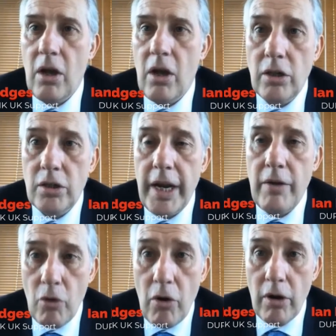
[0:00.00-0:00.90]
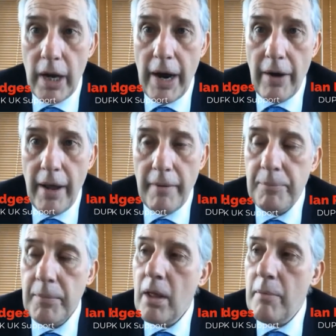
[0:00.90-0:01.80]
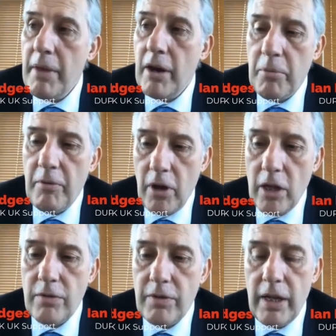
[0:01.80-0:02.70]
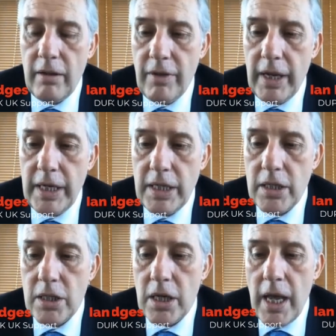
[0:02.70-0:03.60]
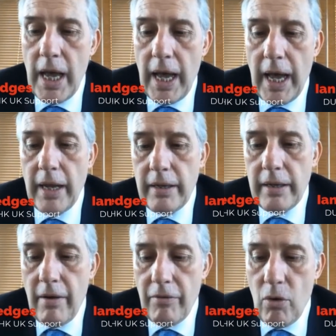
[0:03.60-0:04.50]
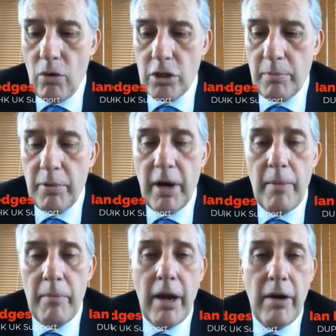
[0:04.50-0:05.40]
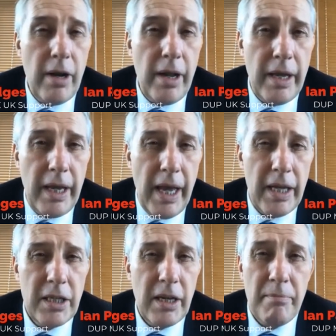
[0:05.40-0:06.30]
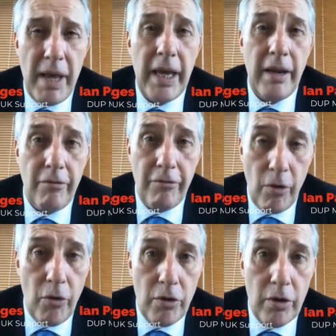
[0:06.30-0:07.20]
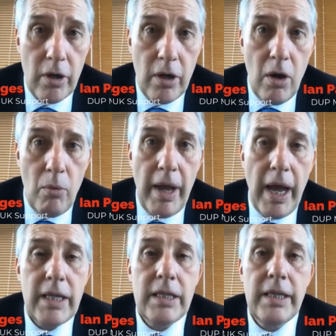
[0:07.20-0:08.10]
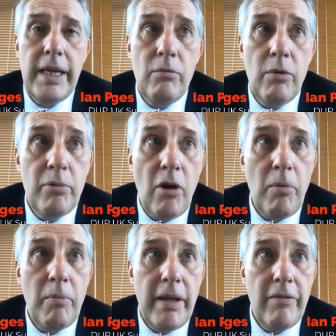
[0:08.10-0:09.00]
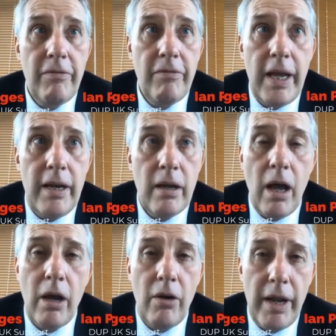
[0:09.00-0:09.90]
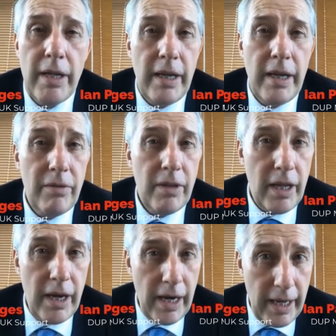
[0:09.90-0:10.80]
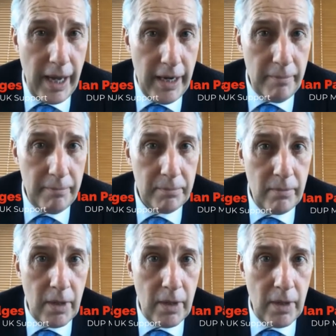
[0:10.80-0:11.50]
country rural area made up of lots of little villages, and they of course are primarily engaged in making food. We probably feed a great deal of the United Kingdom.